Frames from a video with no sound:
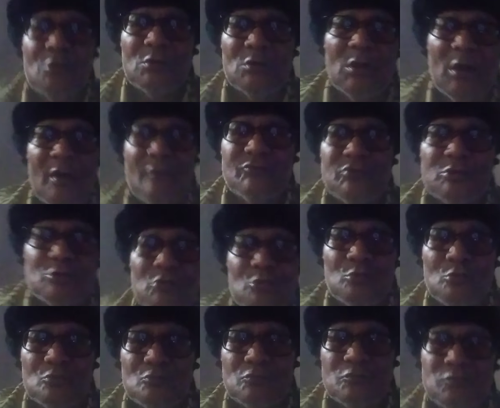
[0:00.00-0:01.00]
Good
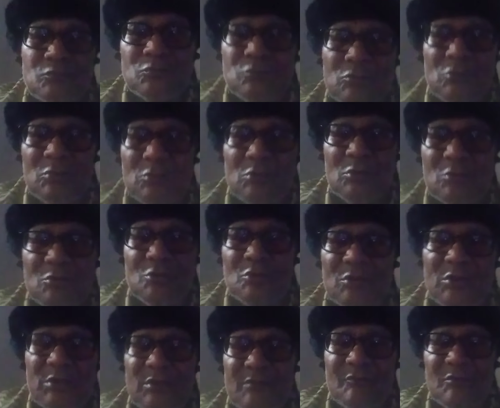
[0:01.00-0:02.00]
afternoon,
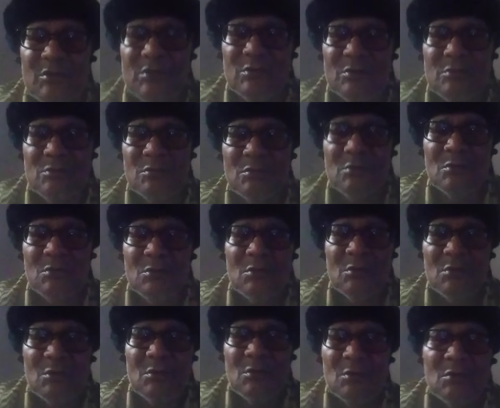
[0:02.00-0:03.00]
good evening,
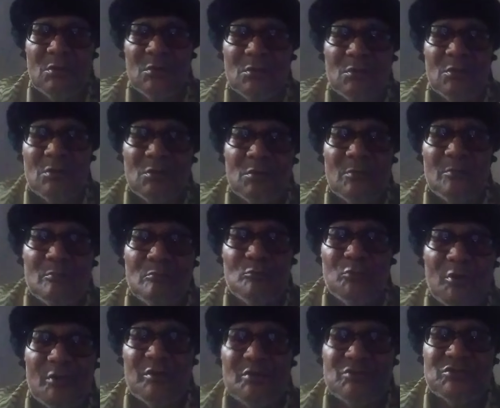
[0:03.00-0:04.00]

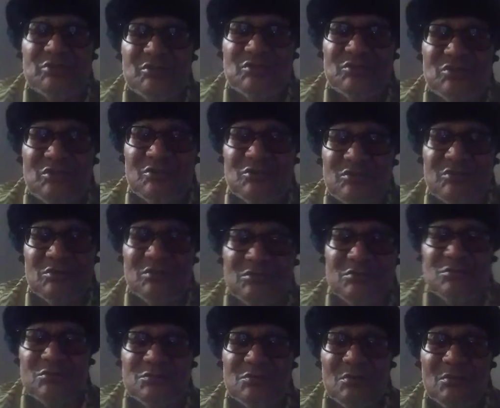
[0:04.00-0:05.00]
brothers and
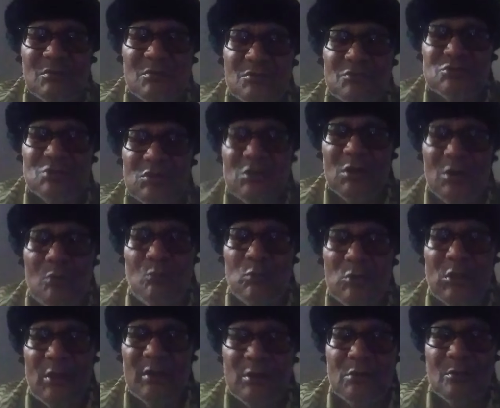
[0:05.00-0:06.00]
sisters. Salaam
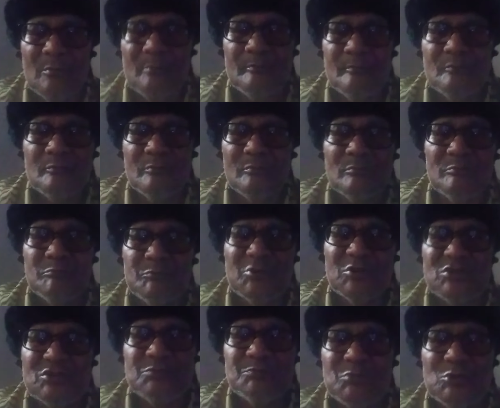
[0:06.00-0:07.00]
alaikum,
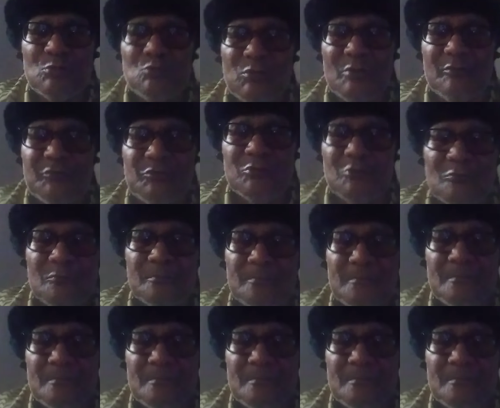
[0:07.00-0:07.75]
peace be with you.